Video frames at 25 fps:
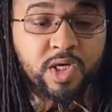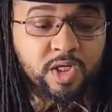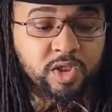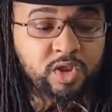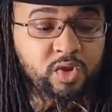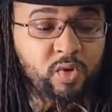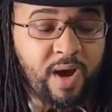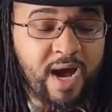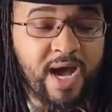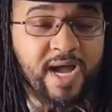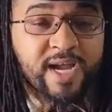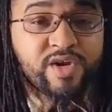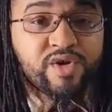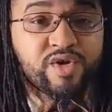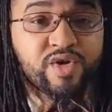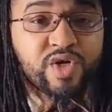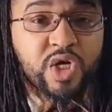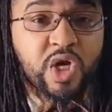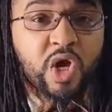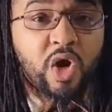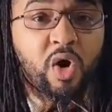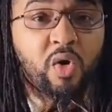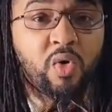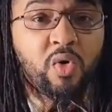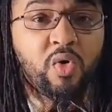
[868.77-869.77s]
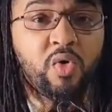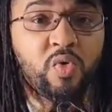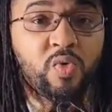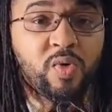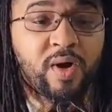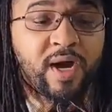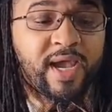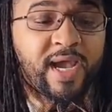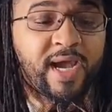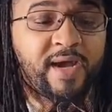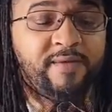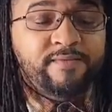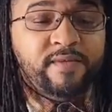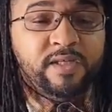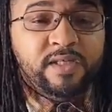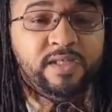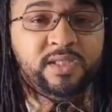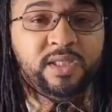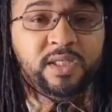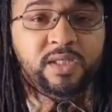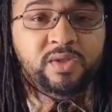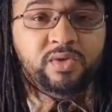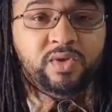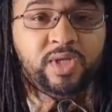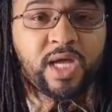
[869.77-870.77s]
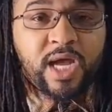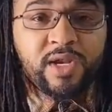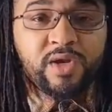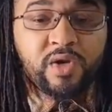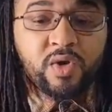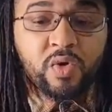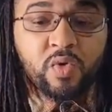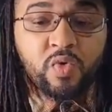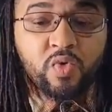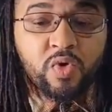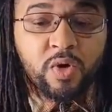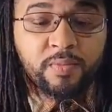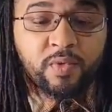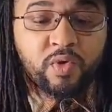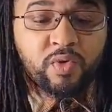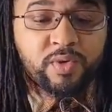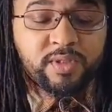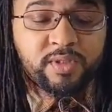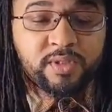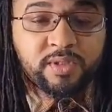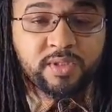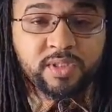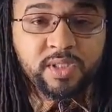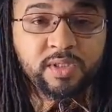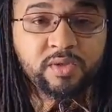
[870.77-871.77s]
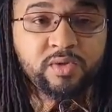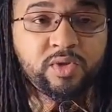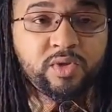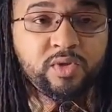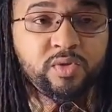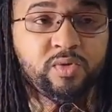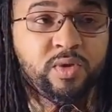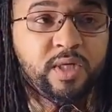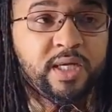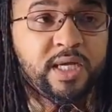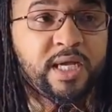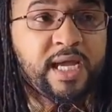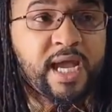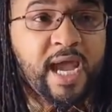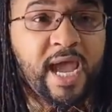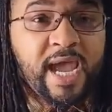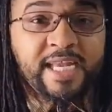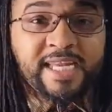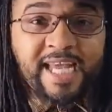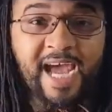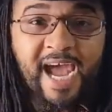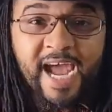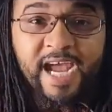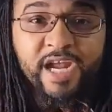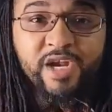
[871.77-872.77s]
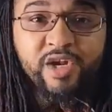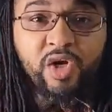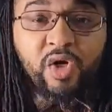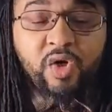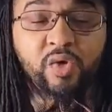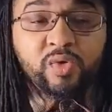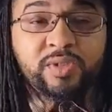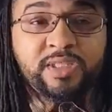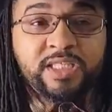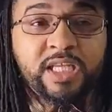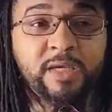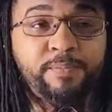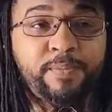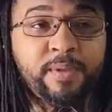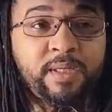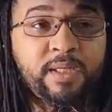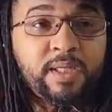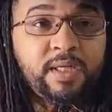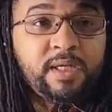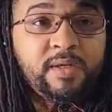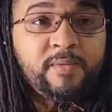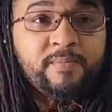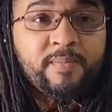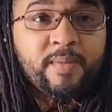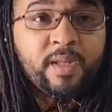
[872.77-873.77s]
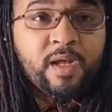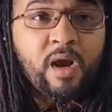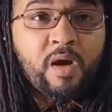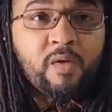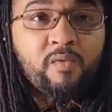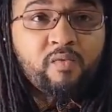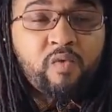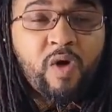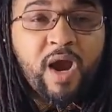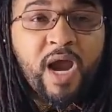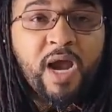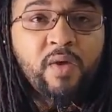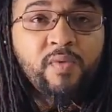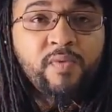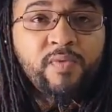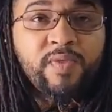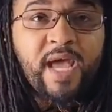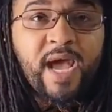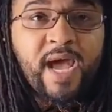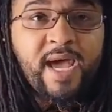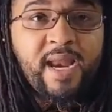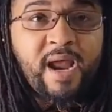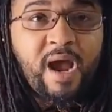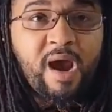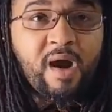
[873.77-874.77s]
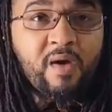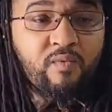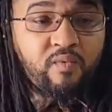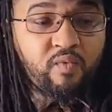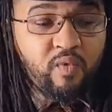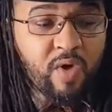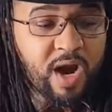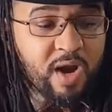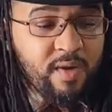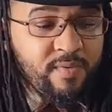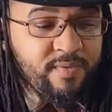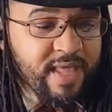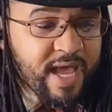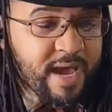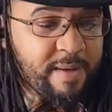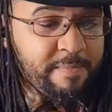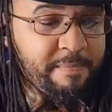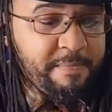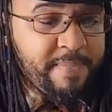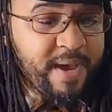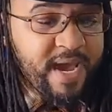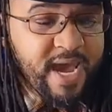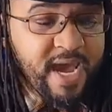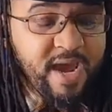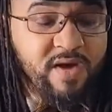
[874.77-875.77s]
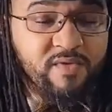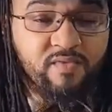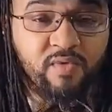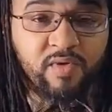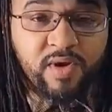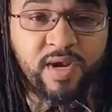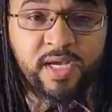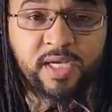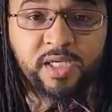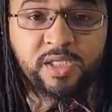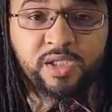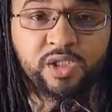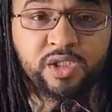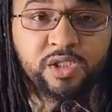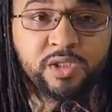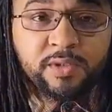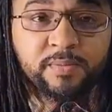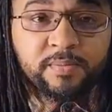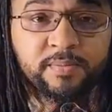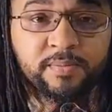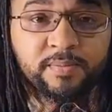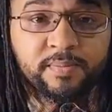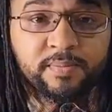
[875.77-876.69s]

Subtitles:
So I know who I have to sell to. I know who I'm going to sell to, and I know typically around that pay range.